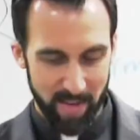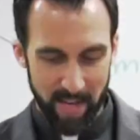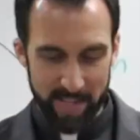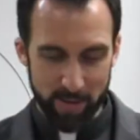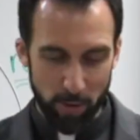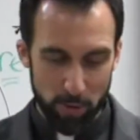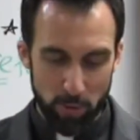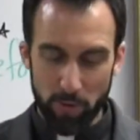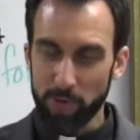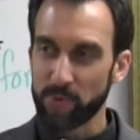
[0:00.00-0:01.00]
And so
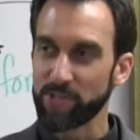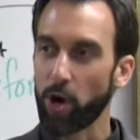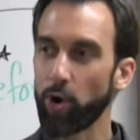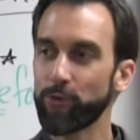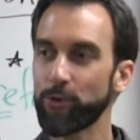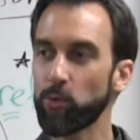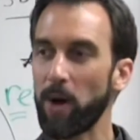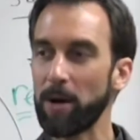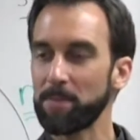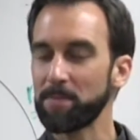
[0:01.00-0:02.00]
Luther was
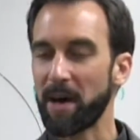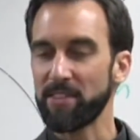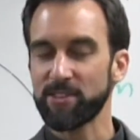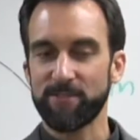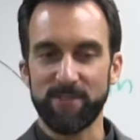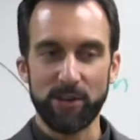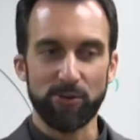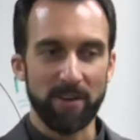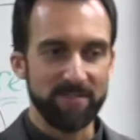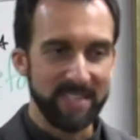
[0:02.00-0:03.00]
overwhelmed by this
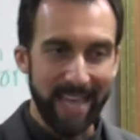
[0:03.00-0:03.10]
fear of